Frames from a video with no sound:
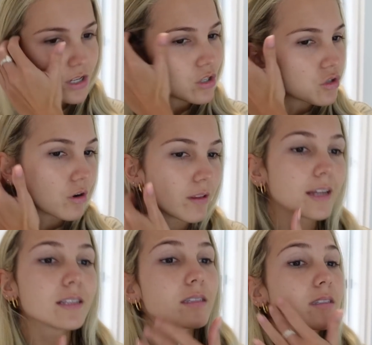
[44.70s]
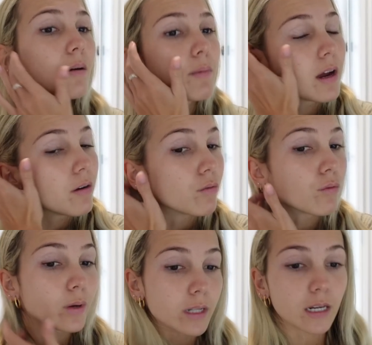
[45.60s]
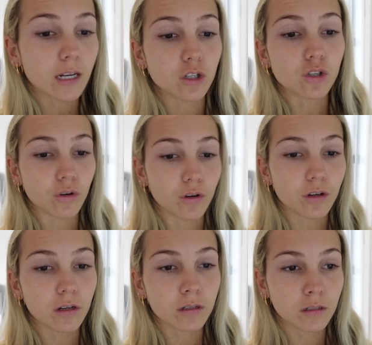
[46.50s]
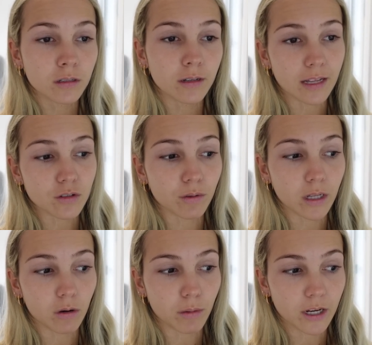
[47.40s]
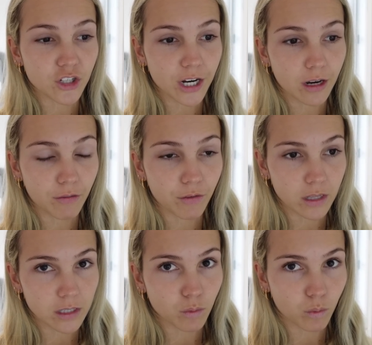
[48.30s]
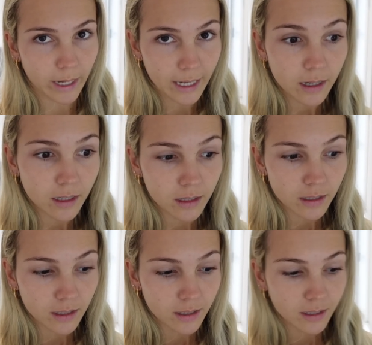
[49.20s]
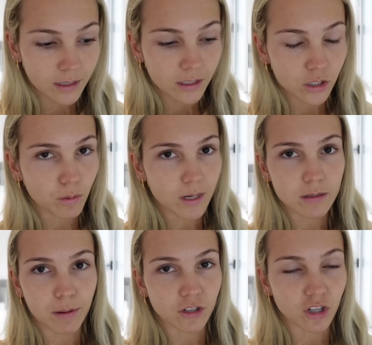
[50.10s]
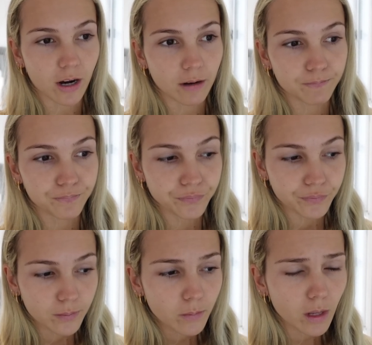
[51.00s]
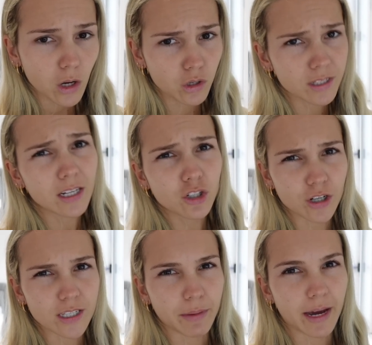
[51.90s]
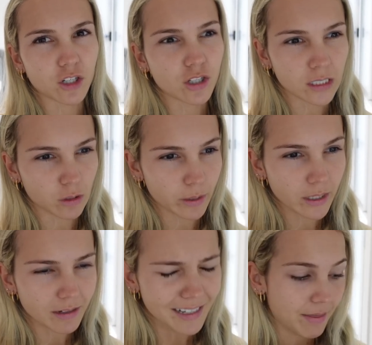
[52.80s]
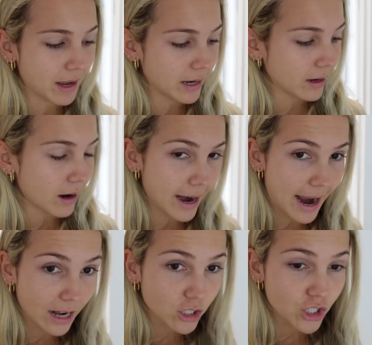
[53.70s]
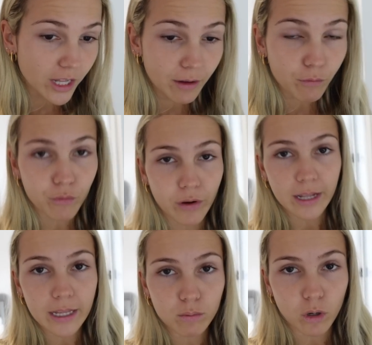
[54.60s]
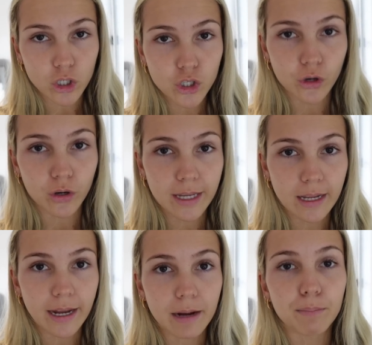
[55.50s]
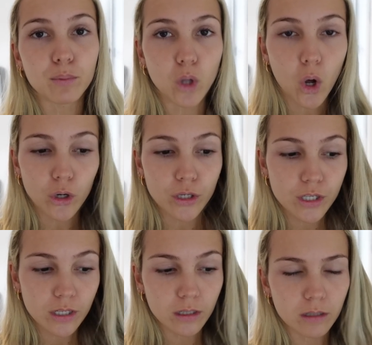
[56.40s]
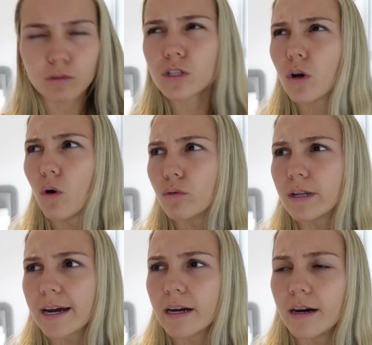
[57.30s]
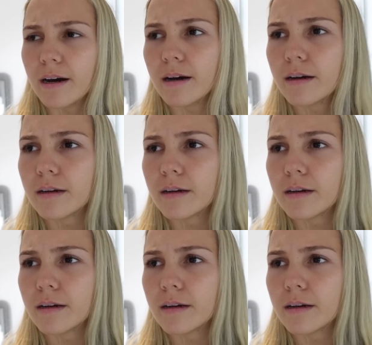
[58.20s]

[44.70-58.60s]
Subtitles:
So that's something I really need to do. And that's really on my agenda for this week. Just want to smash it out because it is stressing me out just a little bit. And then I actually really want to get like a blonde, what's it called? Like a